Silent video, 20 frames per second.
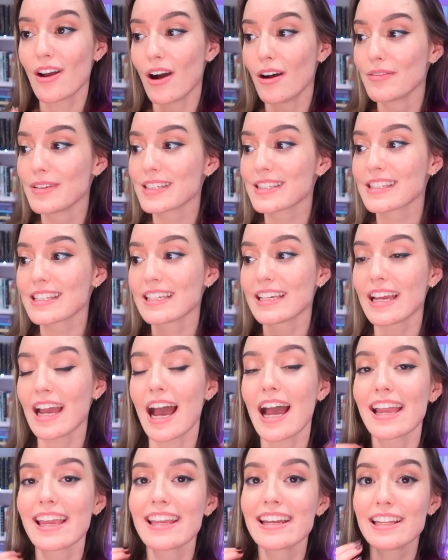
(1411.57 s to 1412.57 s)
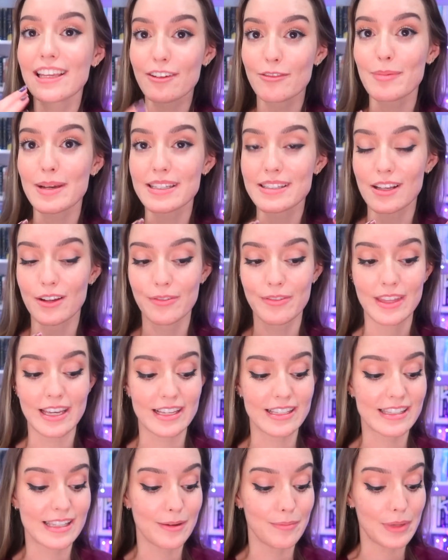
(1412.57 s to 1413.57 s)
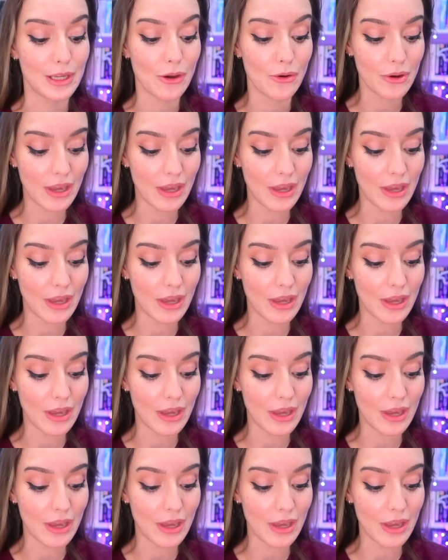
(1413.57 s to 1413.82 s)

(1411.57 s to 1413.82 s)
obviously I can give myself this and be